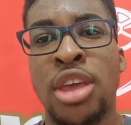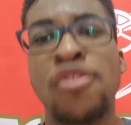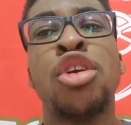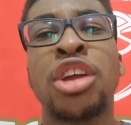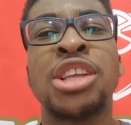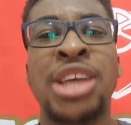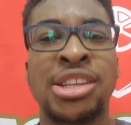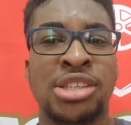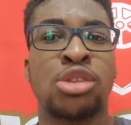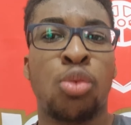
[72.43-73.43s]
if you look at the
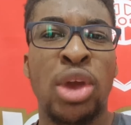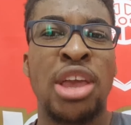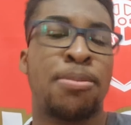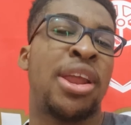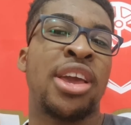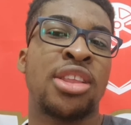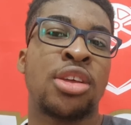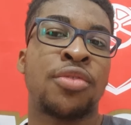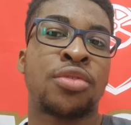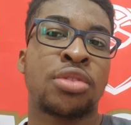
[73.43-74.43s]
tactics, the way he
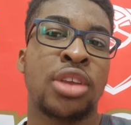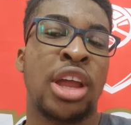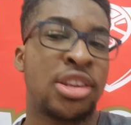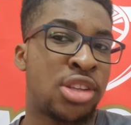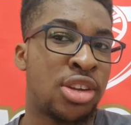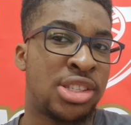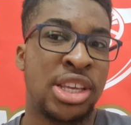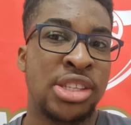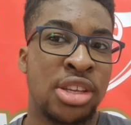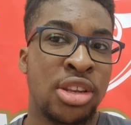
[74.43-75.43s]
played at the start of the
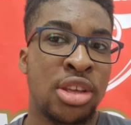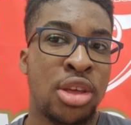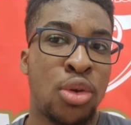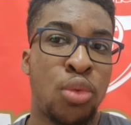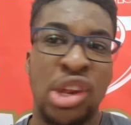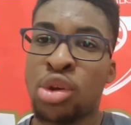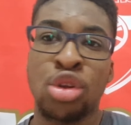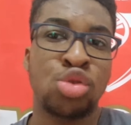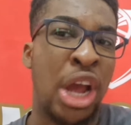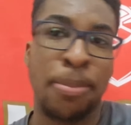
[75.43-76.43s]
season, when he
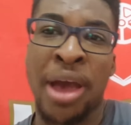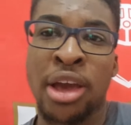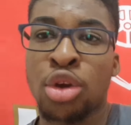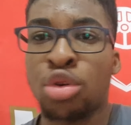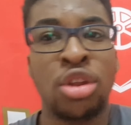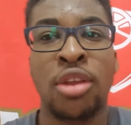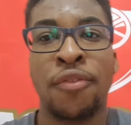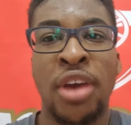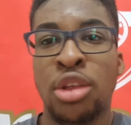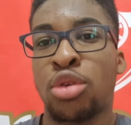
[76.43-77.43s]
couldn't track back, couldn't
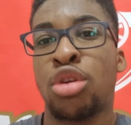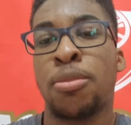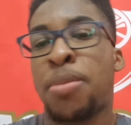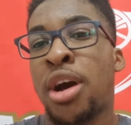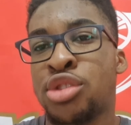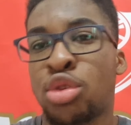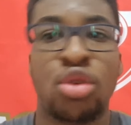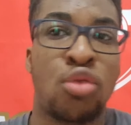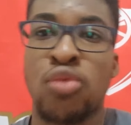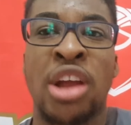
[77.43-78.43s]
defend, couldn't pass,
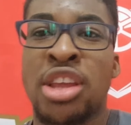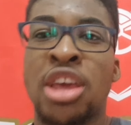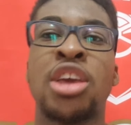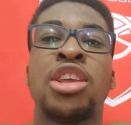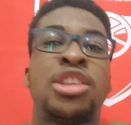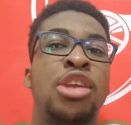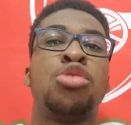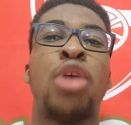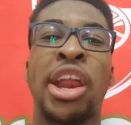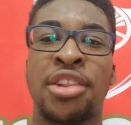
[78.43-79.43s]
couldn't run, he
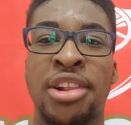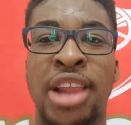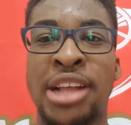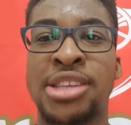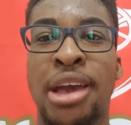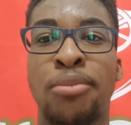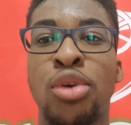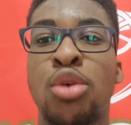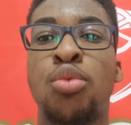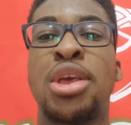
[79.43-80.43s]
didn't do anything that time.
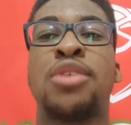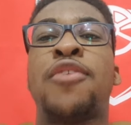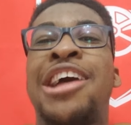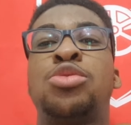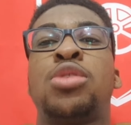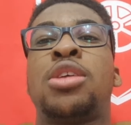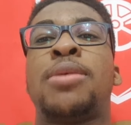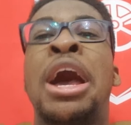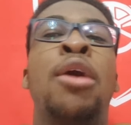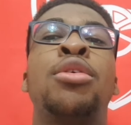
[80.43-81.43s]
We as fans wanted
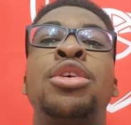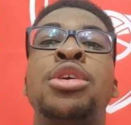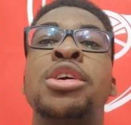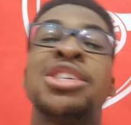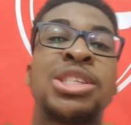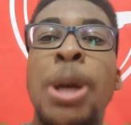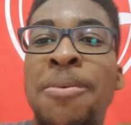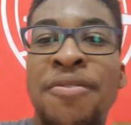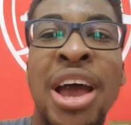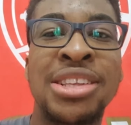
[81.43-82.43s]
him out.
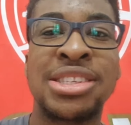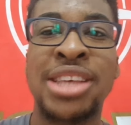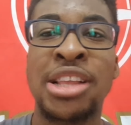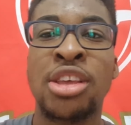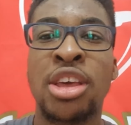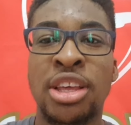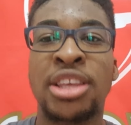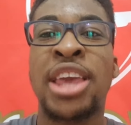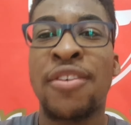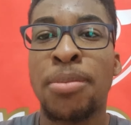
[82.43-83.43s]
Some fans said,
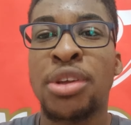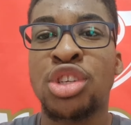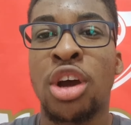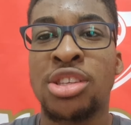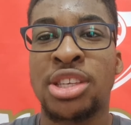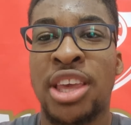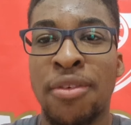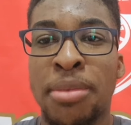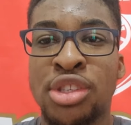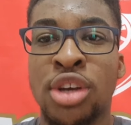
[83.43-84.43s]
give him a chance,
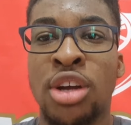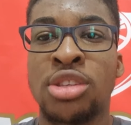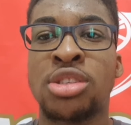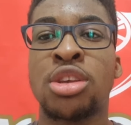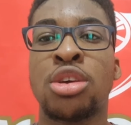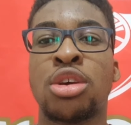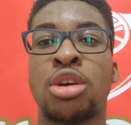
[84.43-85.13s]
give him a chance.